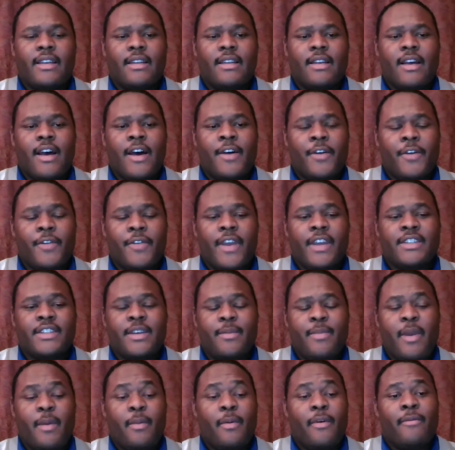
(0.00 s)
Other things that
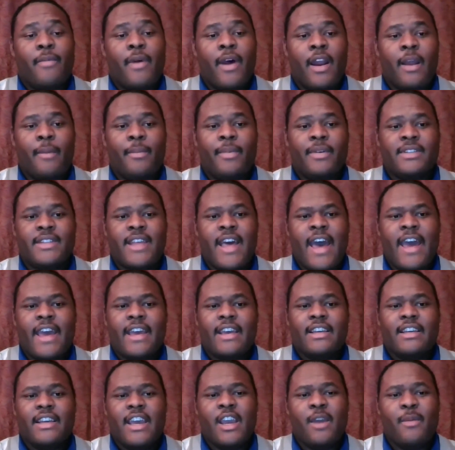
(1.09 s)
people have brought up is that
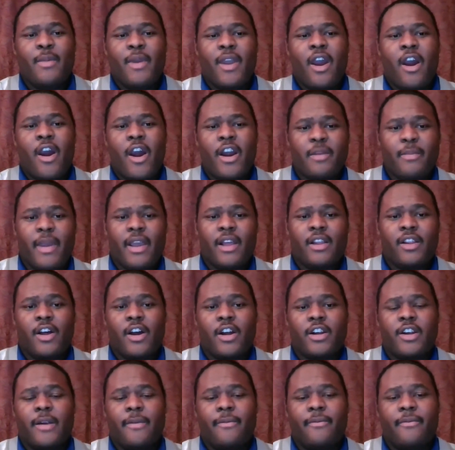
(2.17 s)
it can be hard to make
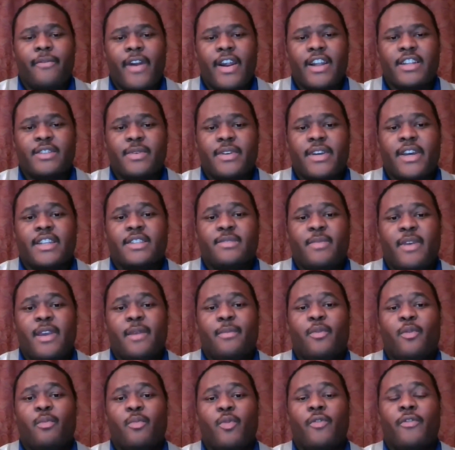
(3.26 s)
long-term friends because
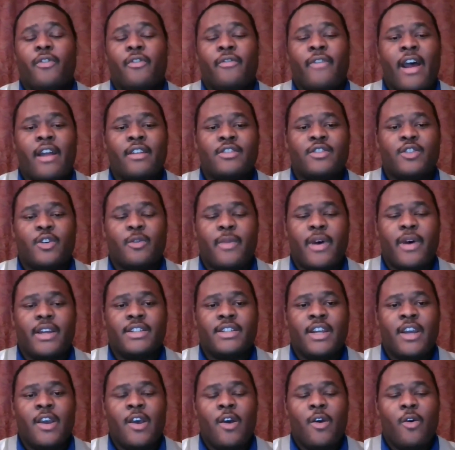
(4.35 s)
people move around so much.
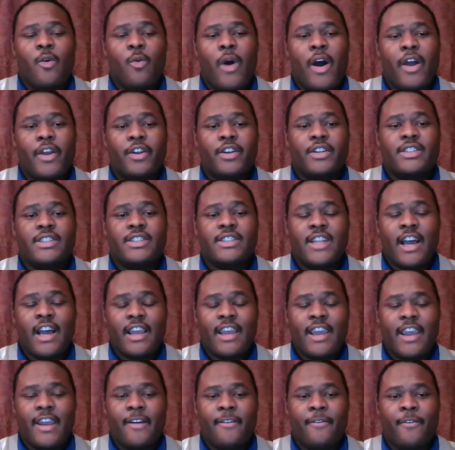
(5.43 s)
While you're stuck
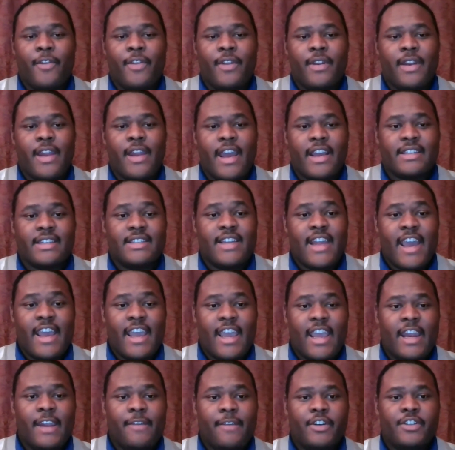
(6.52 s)
here for the next
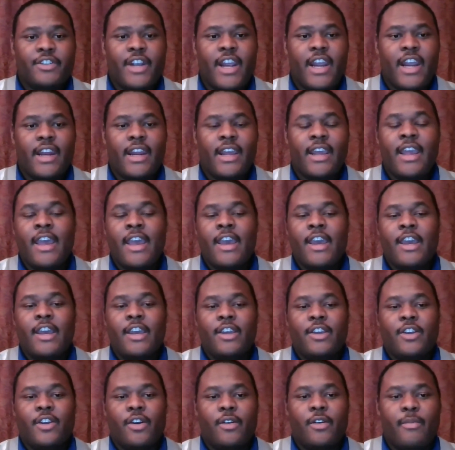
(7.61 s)
decade of your training,
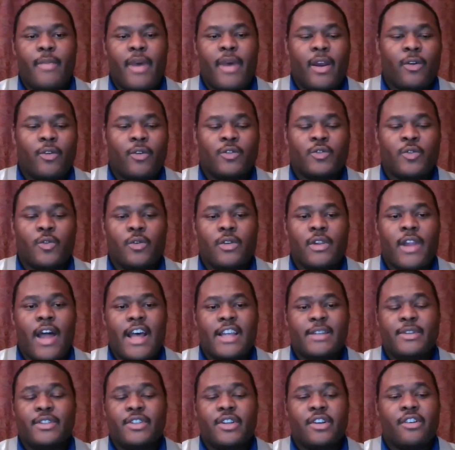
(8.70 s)
your medical school
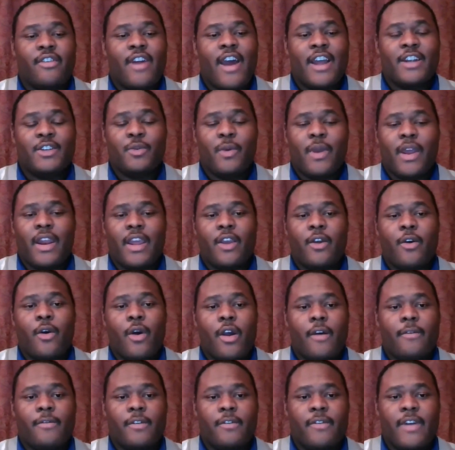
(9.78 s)
classmates are graduating, going
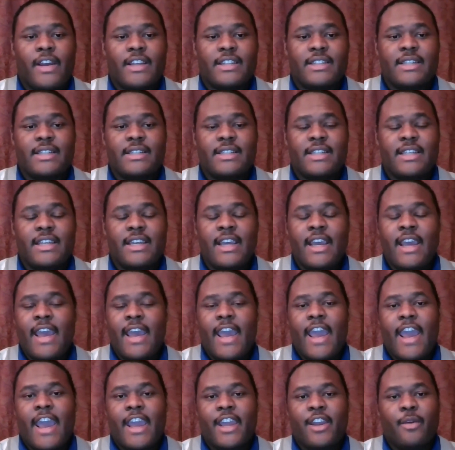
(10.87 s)
off to residency,
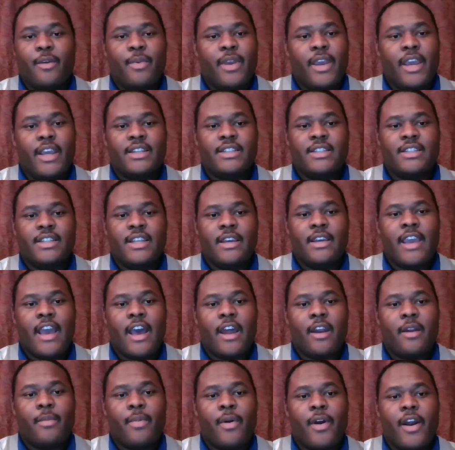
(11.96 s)
and your PhD
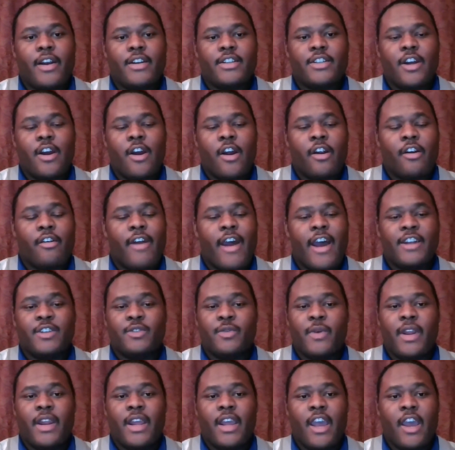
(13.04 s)
counterparts are
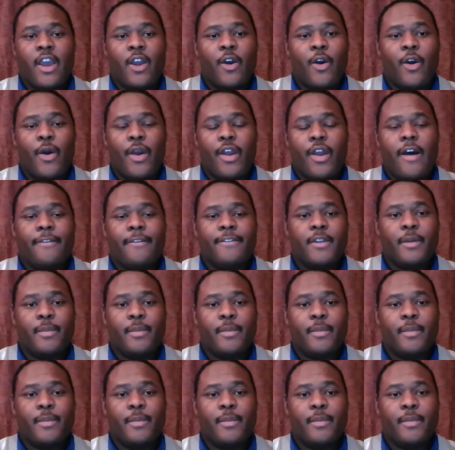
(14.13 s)
graduating and going off to